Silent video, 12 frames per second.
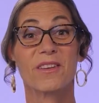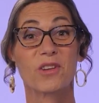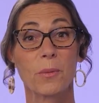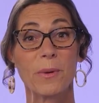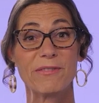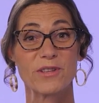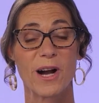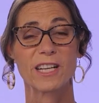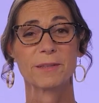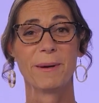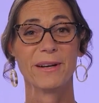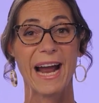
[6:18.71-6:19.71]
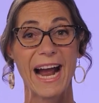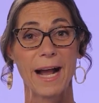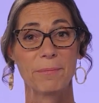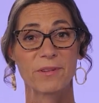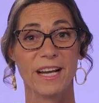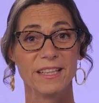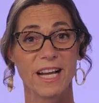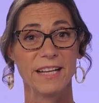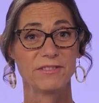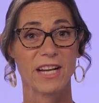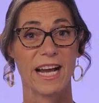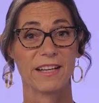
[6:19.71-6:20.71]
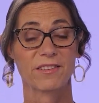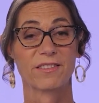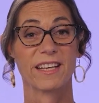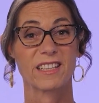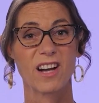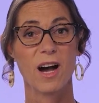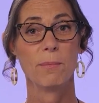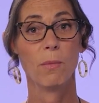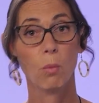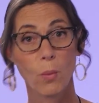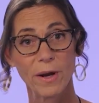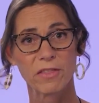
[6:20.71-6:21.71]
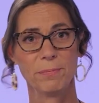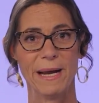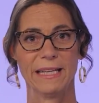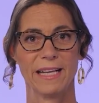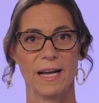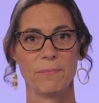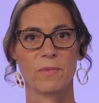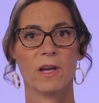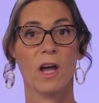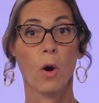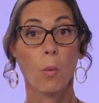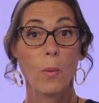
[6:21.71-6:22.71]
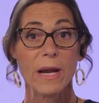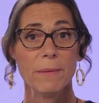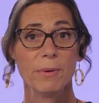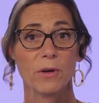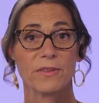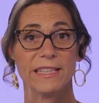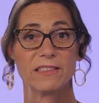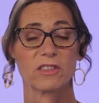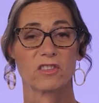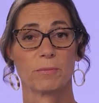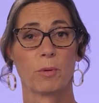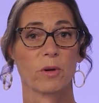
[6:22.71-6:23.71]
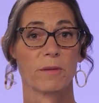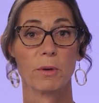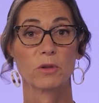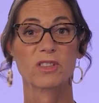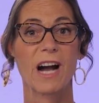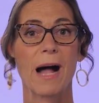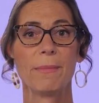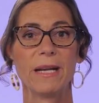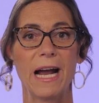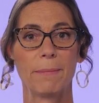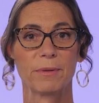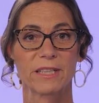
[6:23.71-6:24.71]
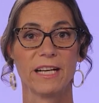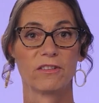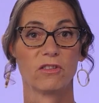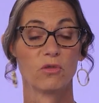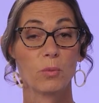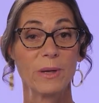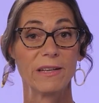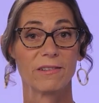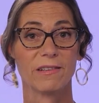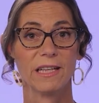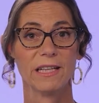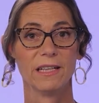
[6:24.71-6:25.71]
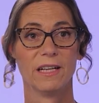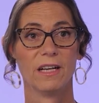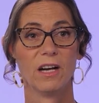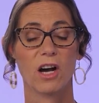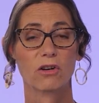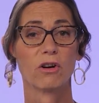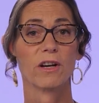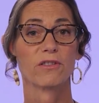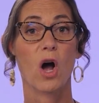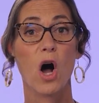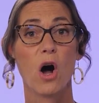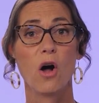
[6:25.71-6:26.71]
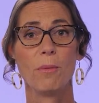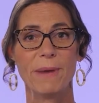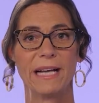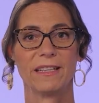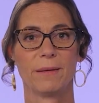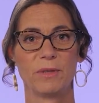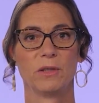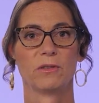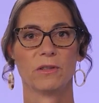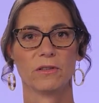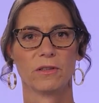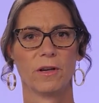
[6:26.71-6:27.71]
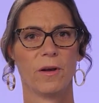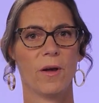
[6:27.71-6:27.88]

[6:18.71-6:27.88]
so we've talked about apps and live tasks that come with MATLAB. We build these to support the most common applications we see across all MATLAB users.